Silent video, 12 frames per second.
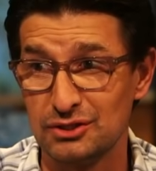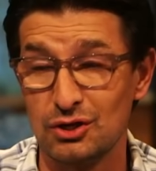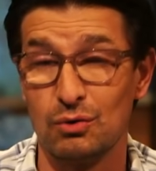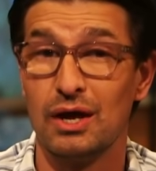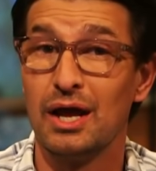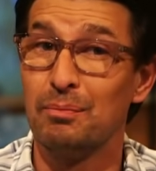
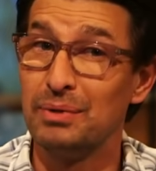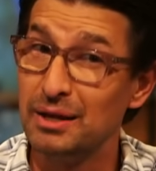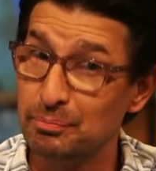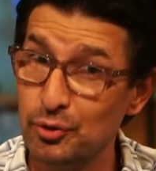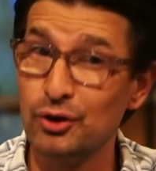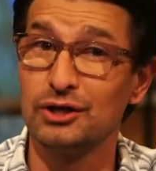So
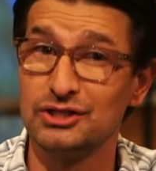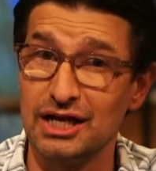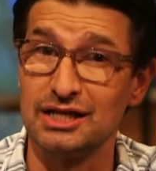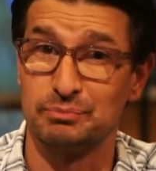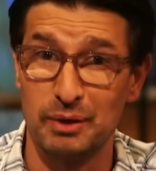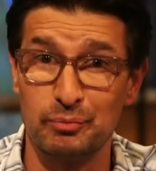Pete
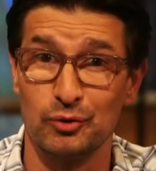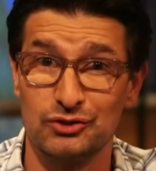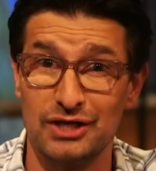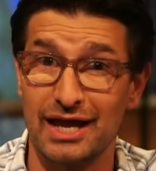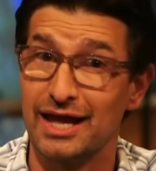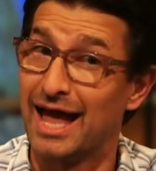Buttigieg, people
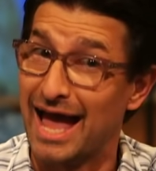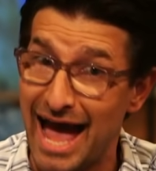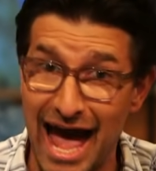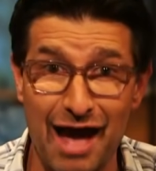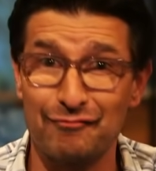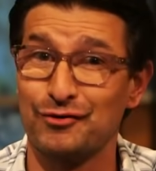say,
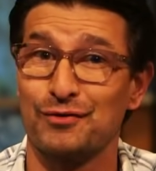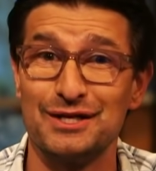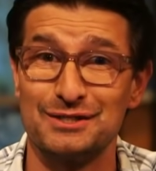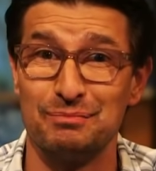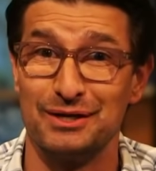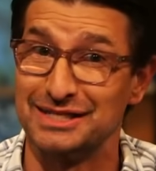have
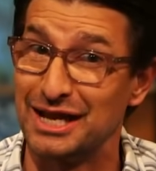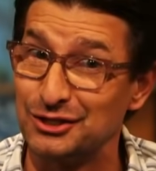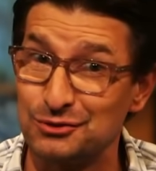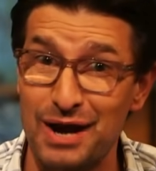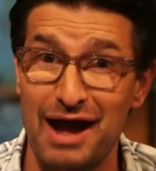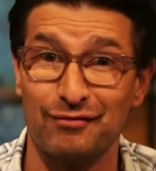Christmas and
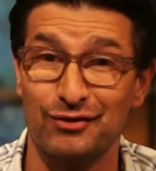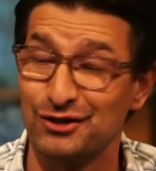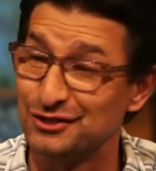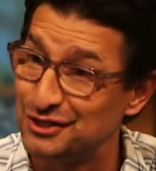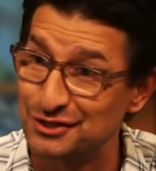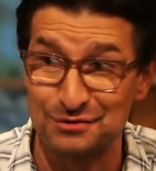travel
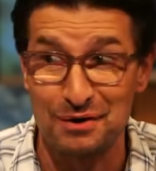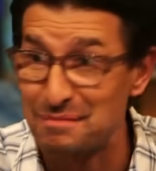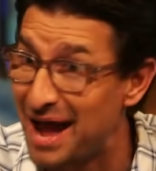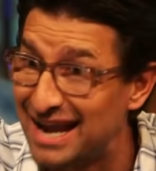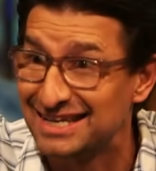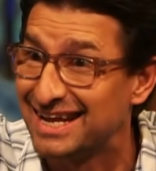because it's
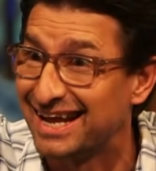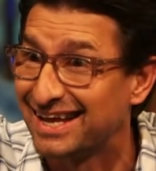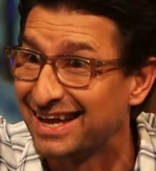romantic.